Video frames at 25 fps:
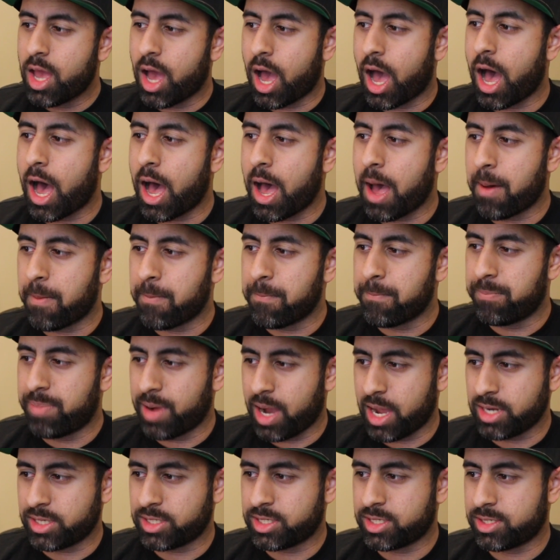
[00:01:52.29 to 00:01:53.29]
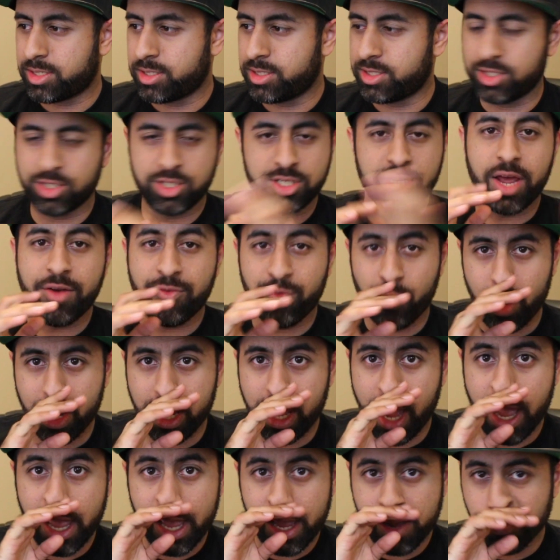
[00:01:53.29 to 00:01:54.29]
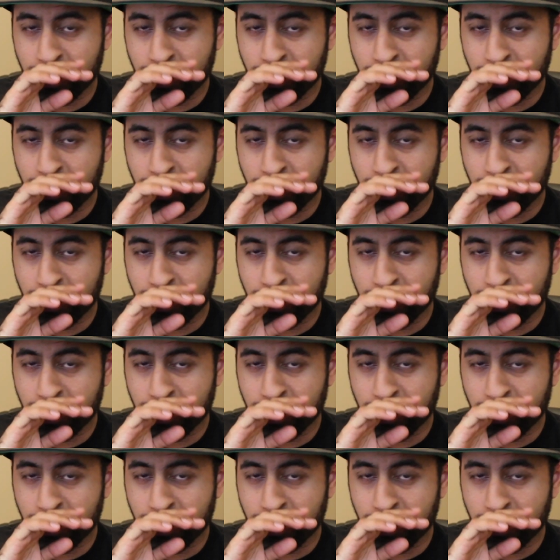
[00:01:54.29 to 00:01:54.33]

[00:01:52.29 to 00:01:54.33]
Um, but just FYI,